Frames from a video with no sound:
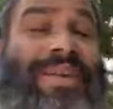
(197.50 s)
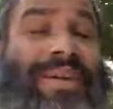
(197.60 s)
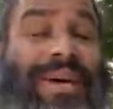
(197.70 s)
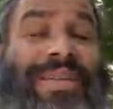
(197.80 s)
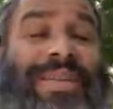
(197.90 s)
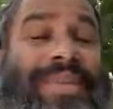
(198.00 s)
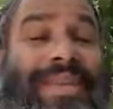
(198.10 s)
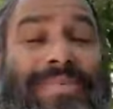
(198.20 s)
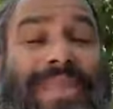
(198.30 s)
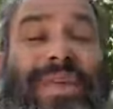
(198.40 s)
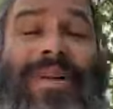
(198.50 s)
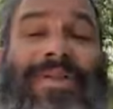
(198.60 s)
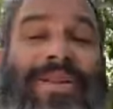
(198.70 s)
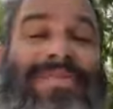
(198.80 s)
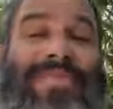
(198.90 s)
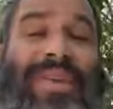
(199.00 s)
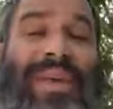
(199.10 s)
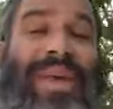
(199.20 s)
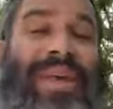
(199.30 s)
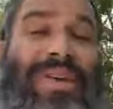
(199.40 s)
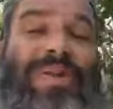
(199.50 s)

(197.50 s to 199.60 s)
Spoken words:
The chassid says, I'm sorry. I could